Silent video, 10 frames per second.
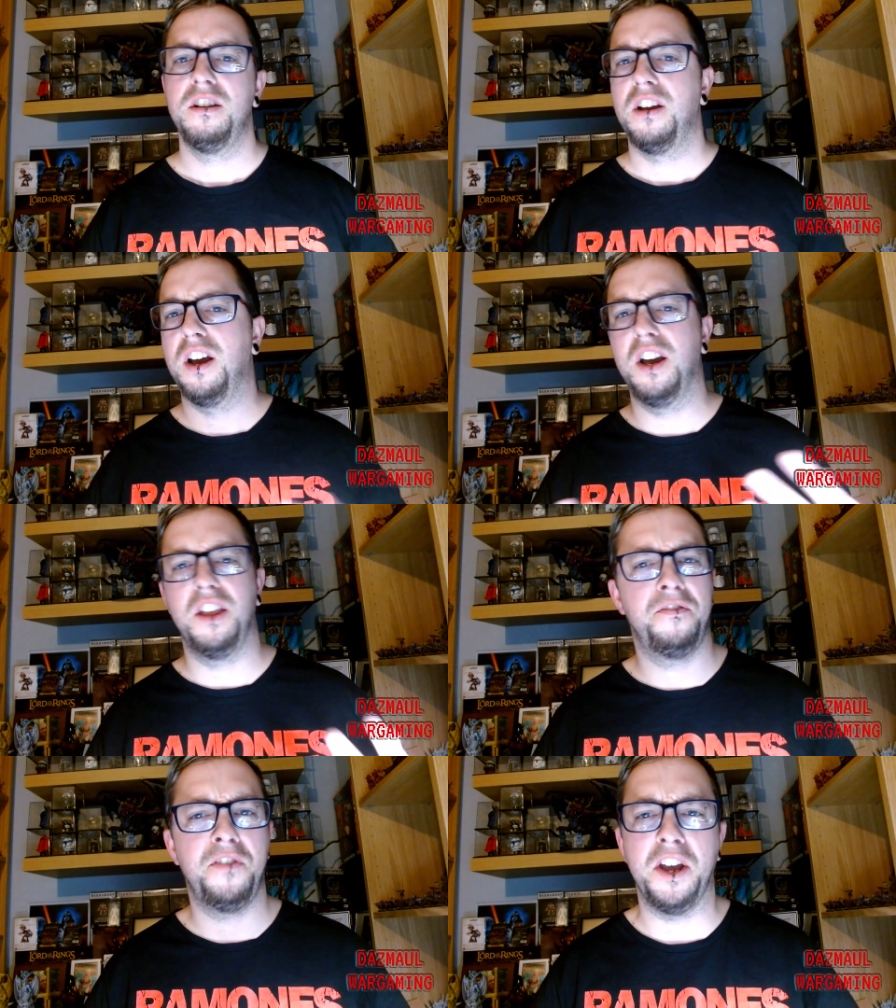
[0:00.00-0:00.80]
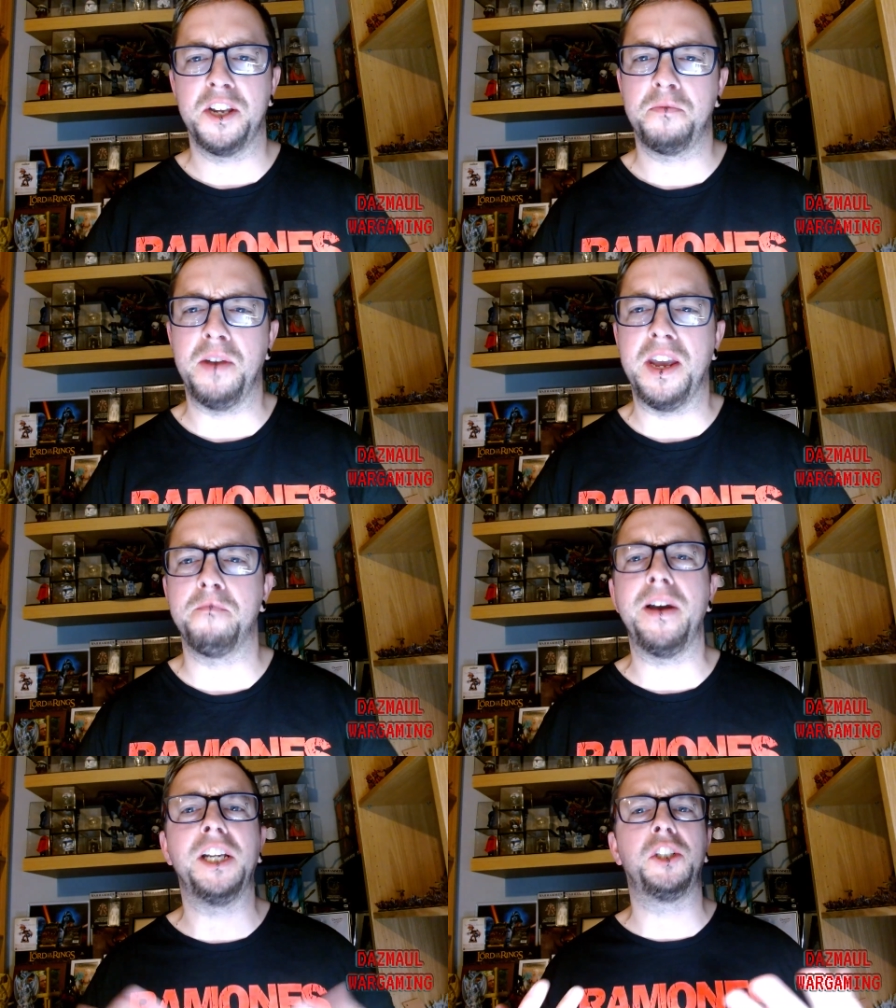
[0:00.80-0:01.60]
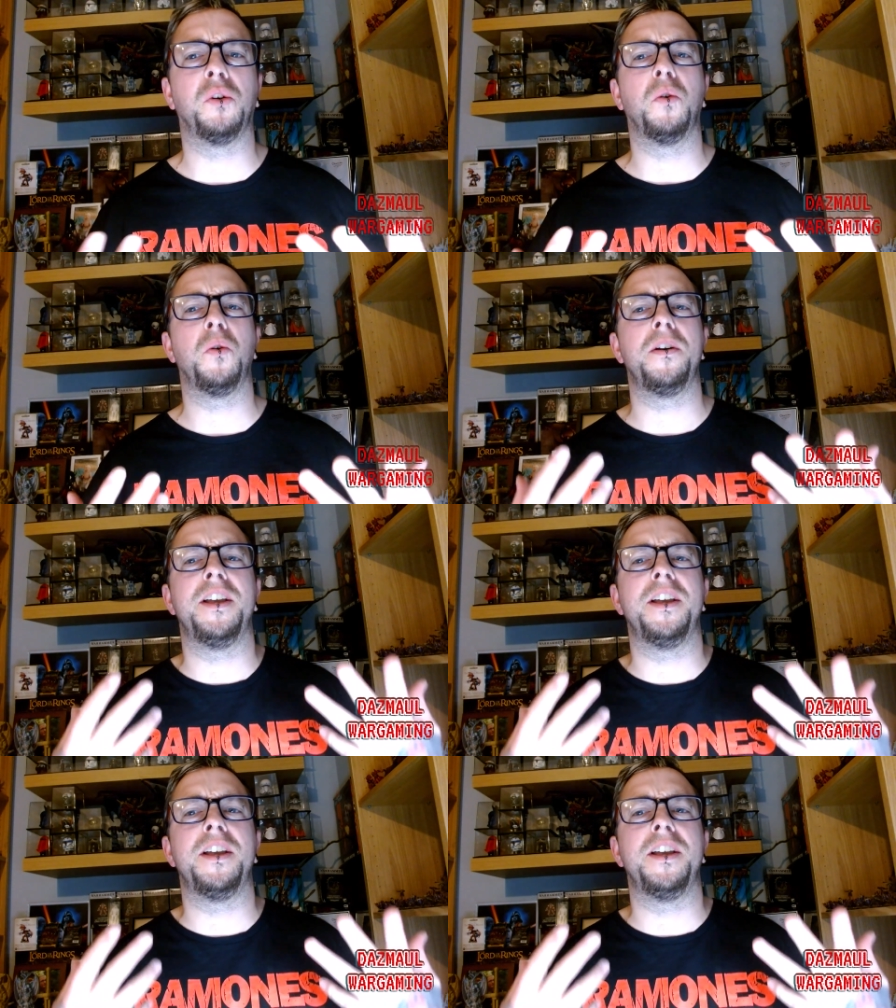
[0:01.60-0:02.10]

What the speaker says: The first being, make sure